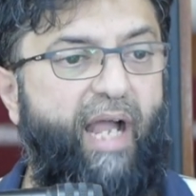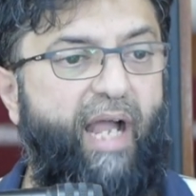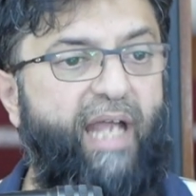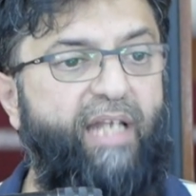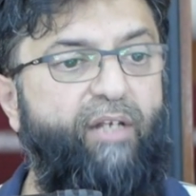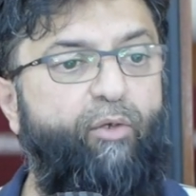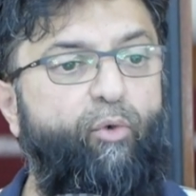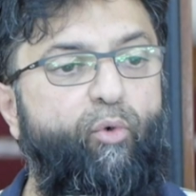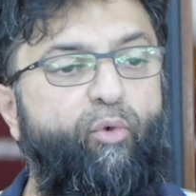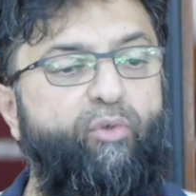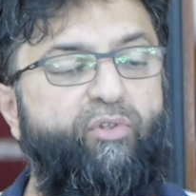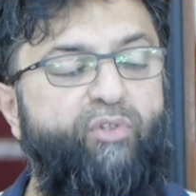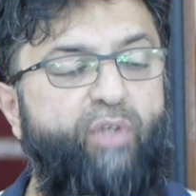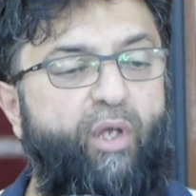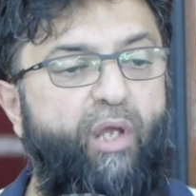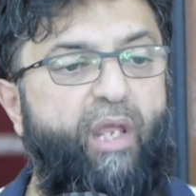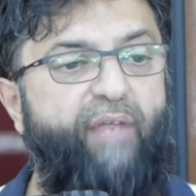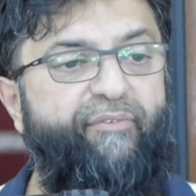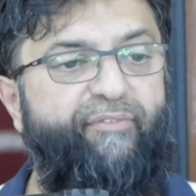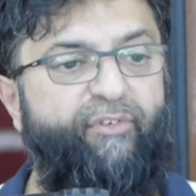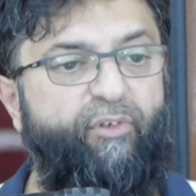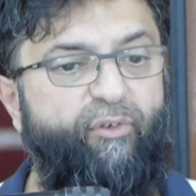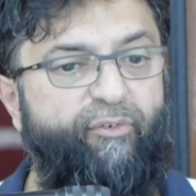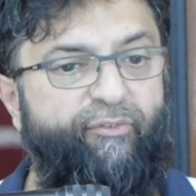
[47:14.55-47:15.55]
And
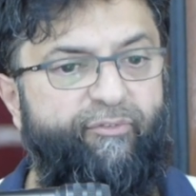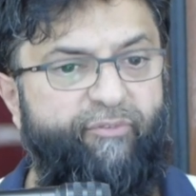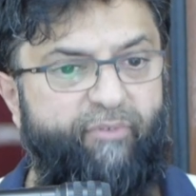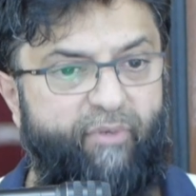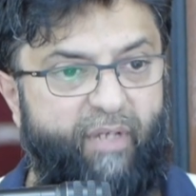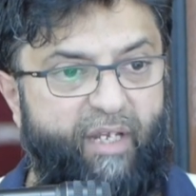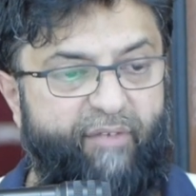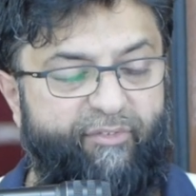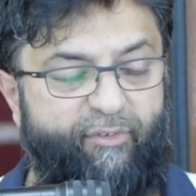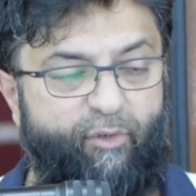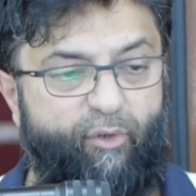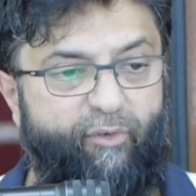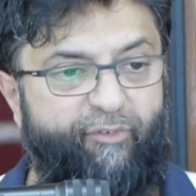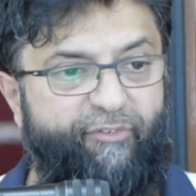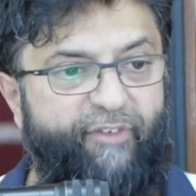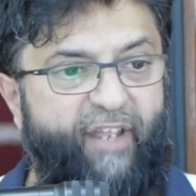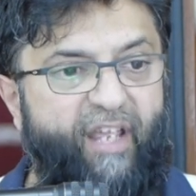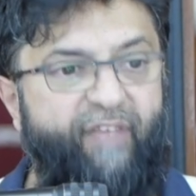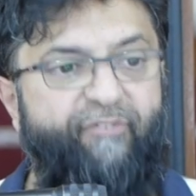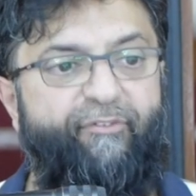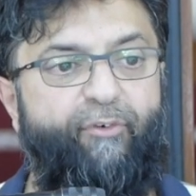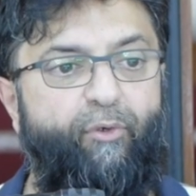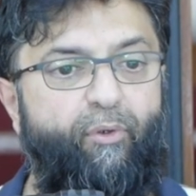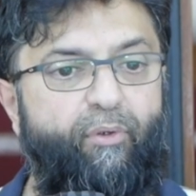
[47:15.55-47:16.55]
also if, you, if you're
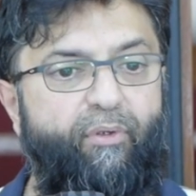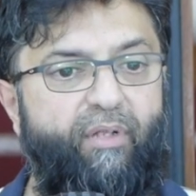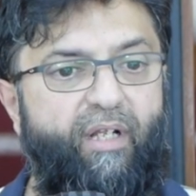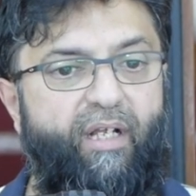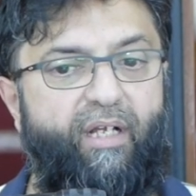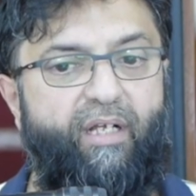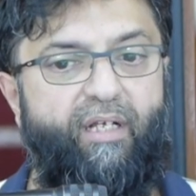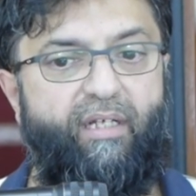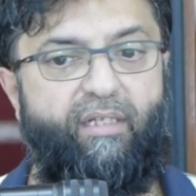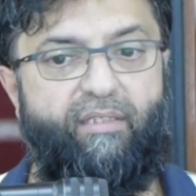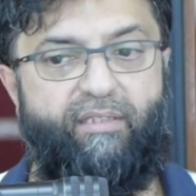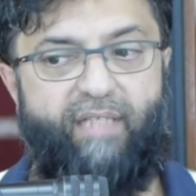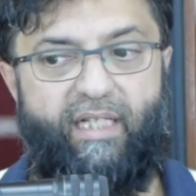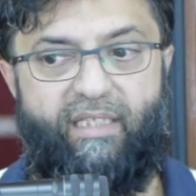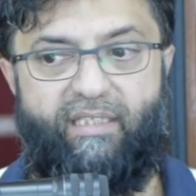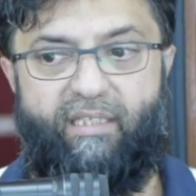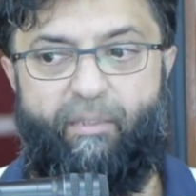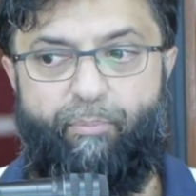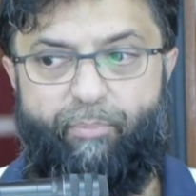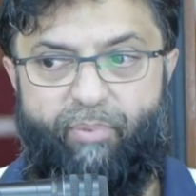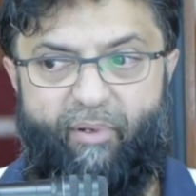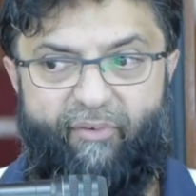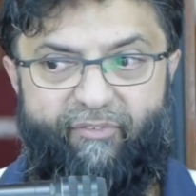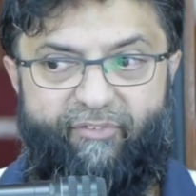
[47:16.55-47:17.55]
fearful that
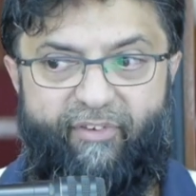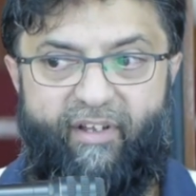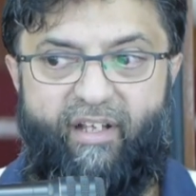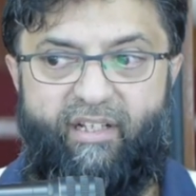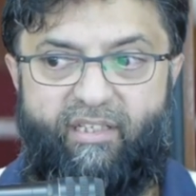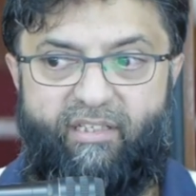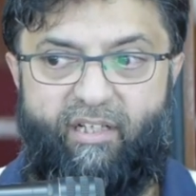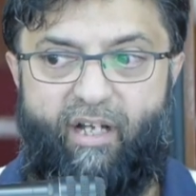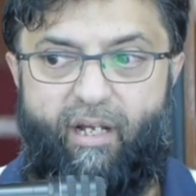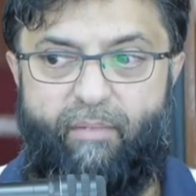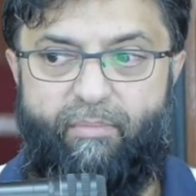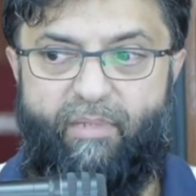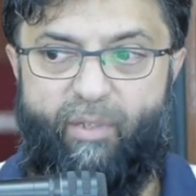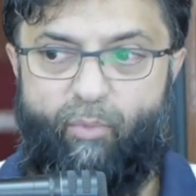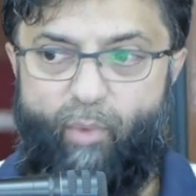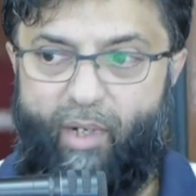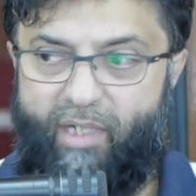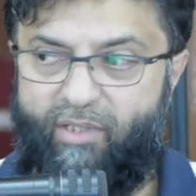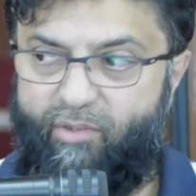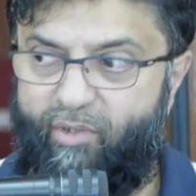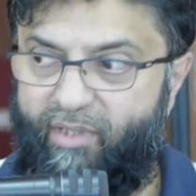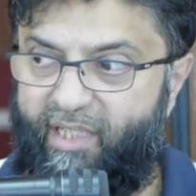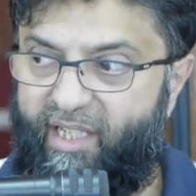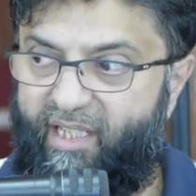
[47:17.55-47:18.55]
the preferred time, the
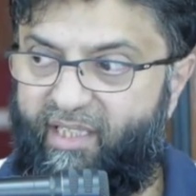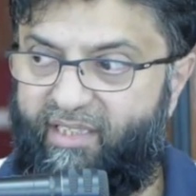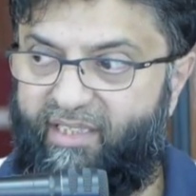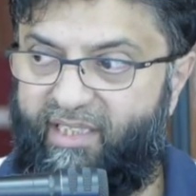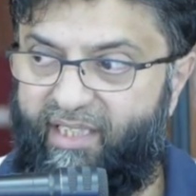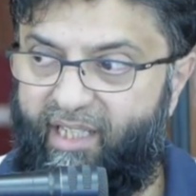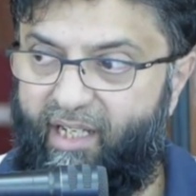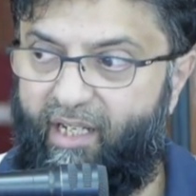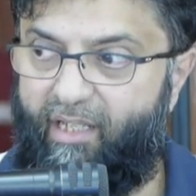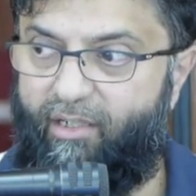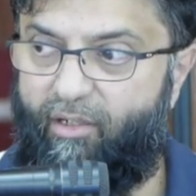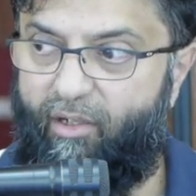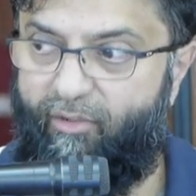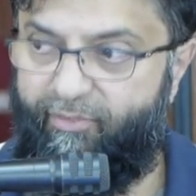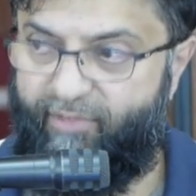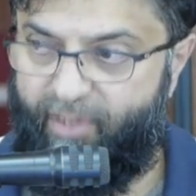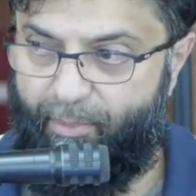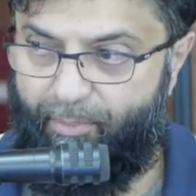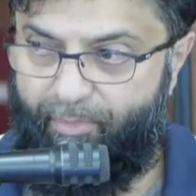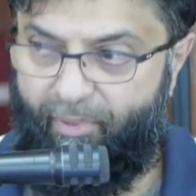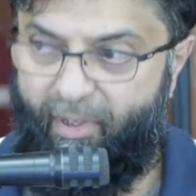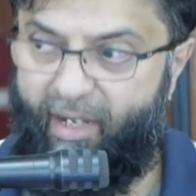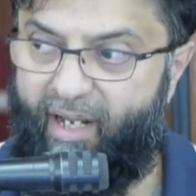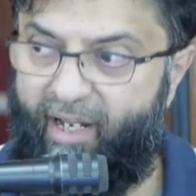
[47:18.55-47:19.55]
waqt al of
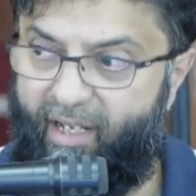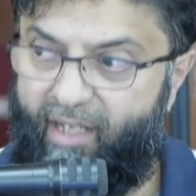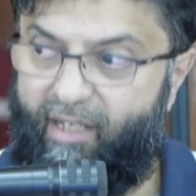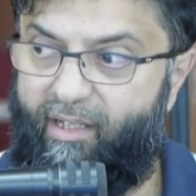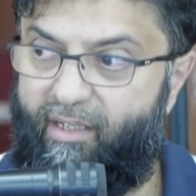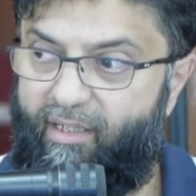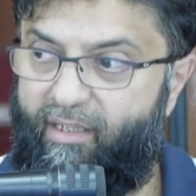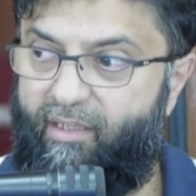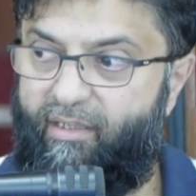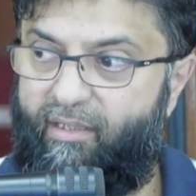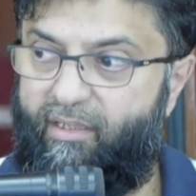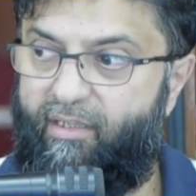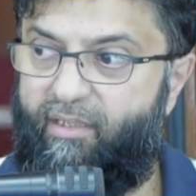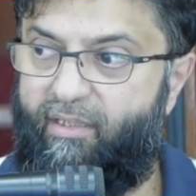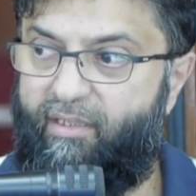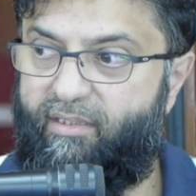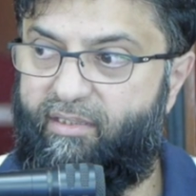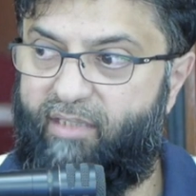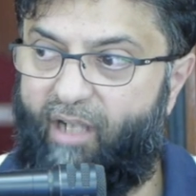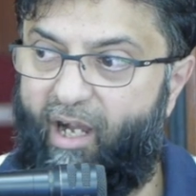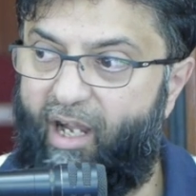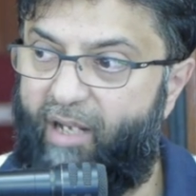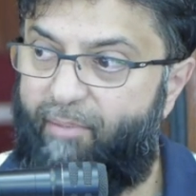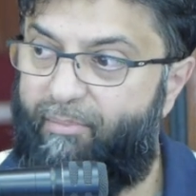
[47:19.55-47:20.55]
the prayer
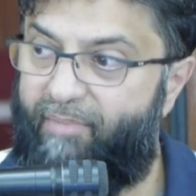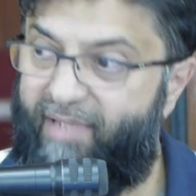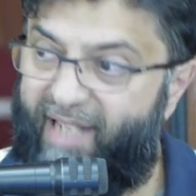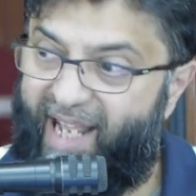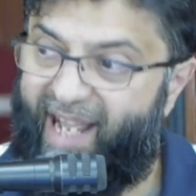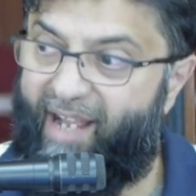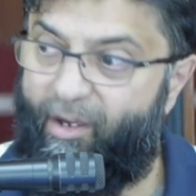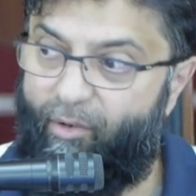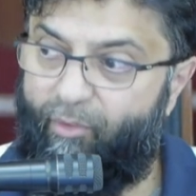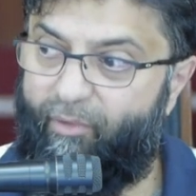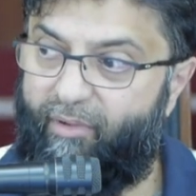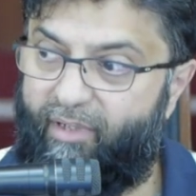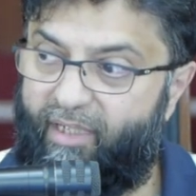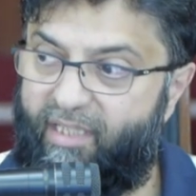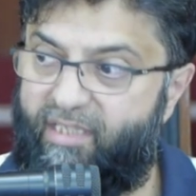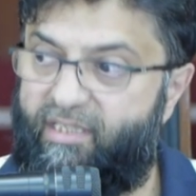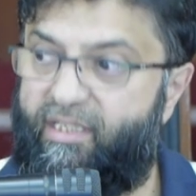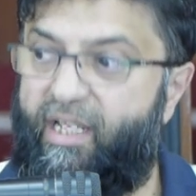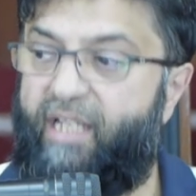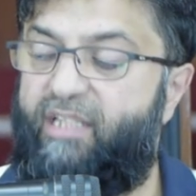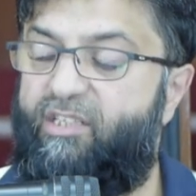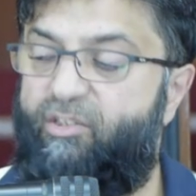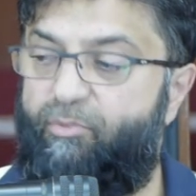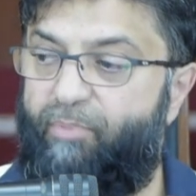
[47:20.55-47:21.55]
time now
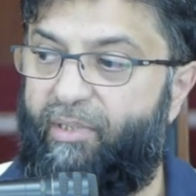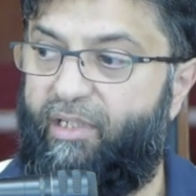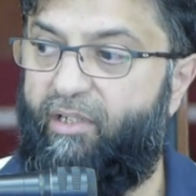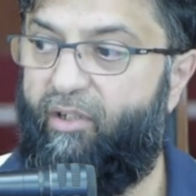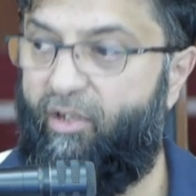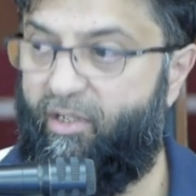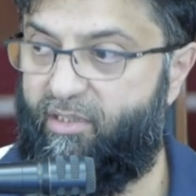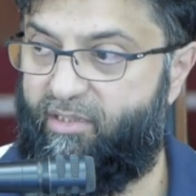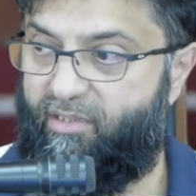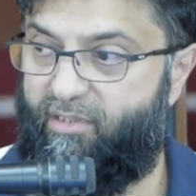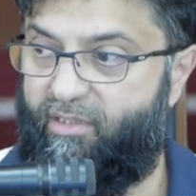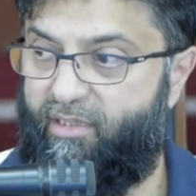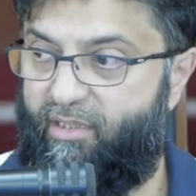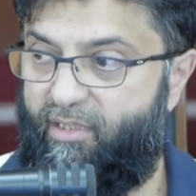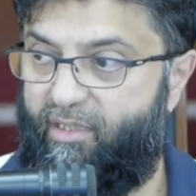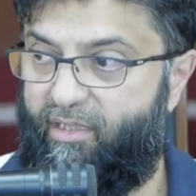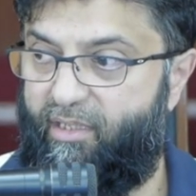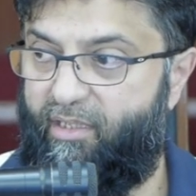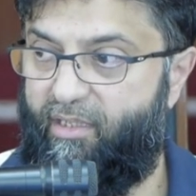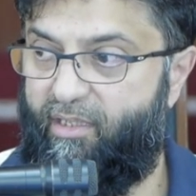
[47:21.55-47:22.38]
is going to be lost.